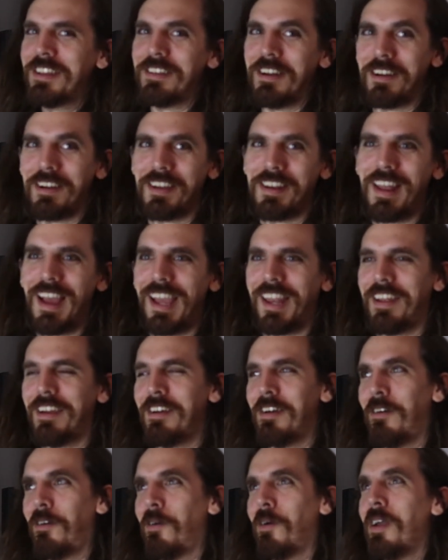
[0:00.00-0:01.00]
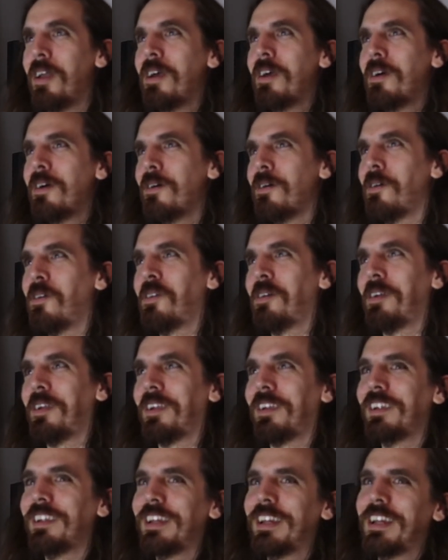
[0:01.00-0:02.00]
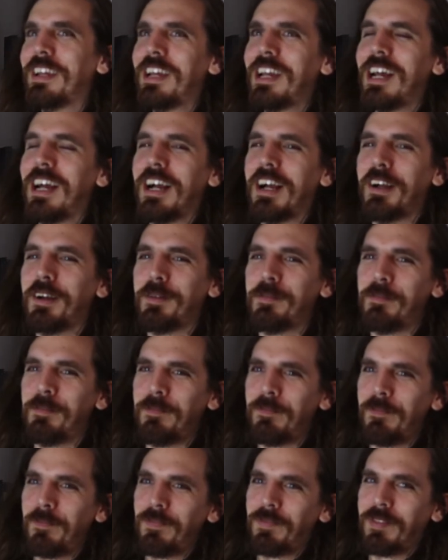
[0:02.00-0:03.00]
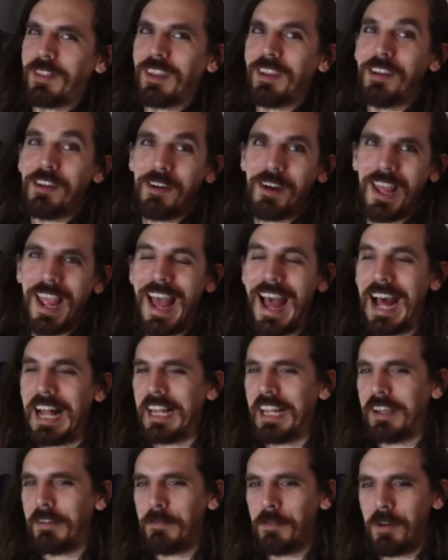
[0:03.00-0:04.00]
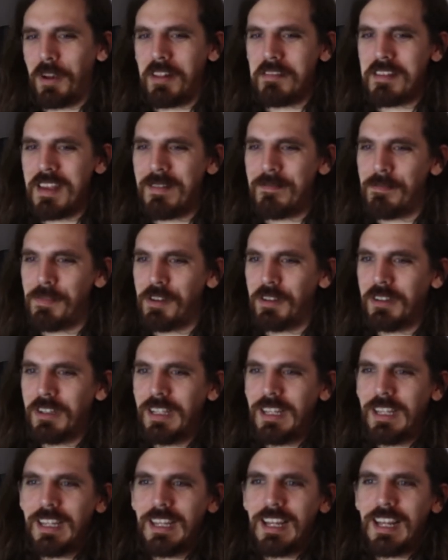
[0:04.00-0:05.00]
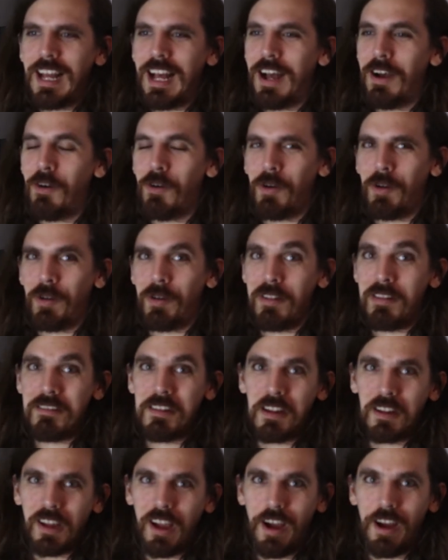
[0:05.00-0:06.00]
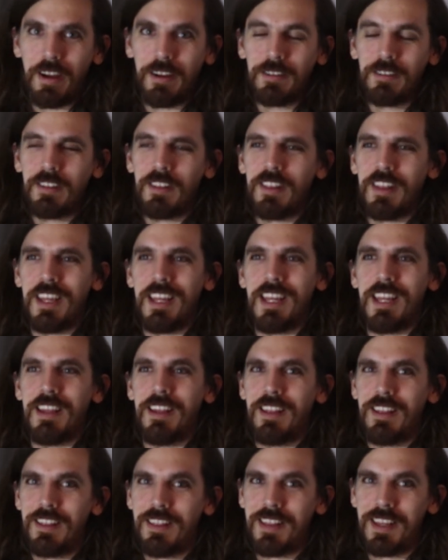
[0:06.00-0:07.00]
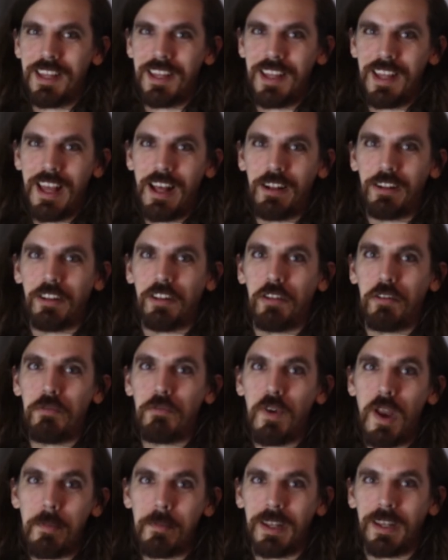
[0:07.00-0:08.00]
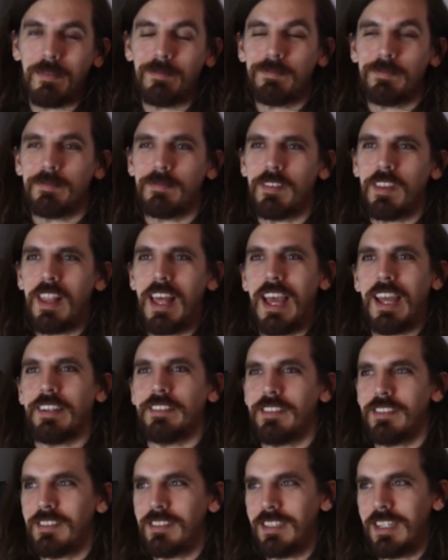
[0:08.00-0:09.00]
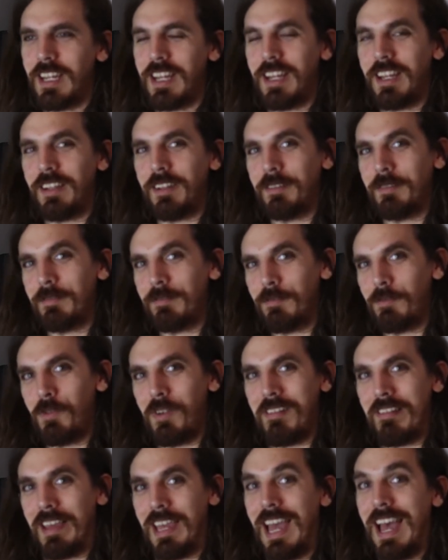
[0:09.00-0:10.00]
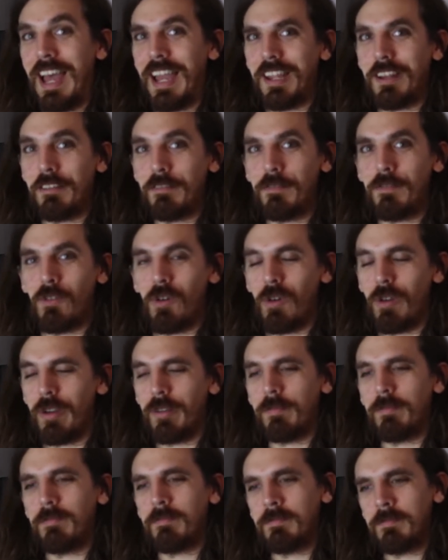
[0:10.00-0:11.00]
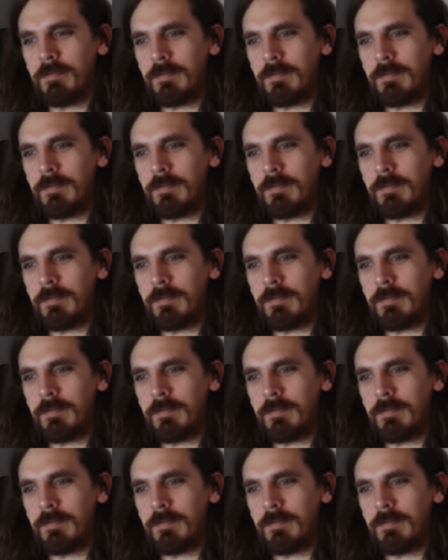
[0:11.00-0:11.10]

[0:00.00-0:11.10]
Duncan Idaho or Gurney Halleck, for example, or Stilgar, the elder Fremen that was a guide for